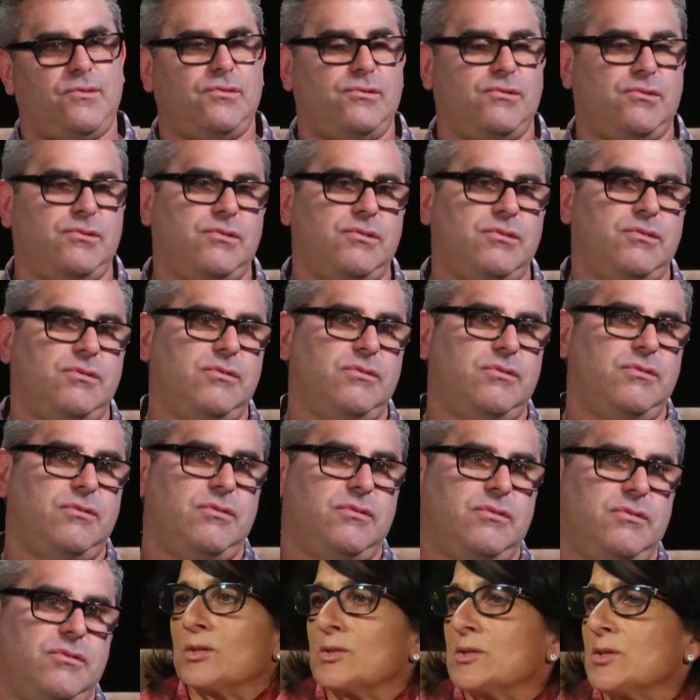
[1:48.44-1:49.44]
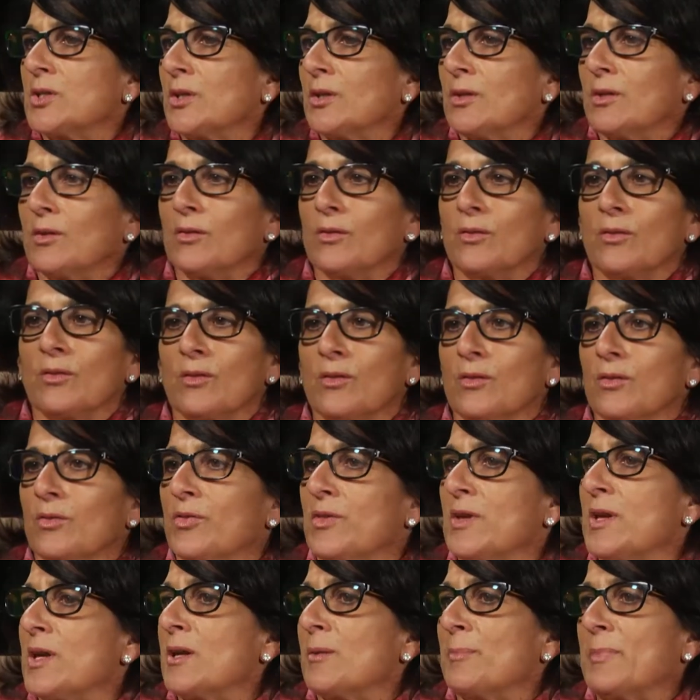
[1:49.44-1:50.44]
So what made you start to
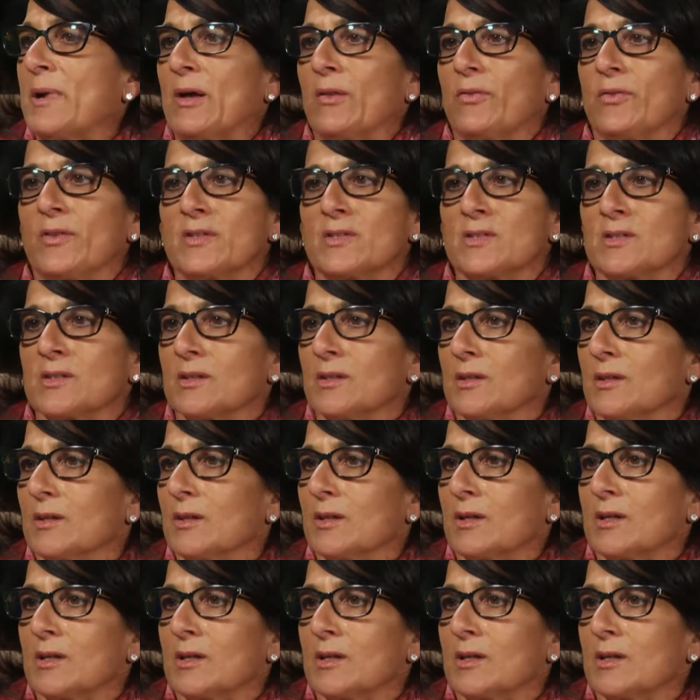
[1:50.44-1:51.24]
think about this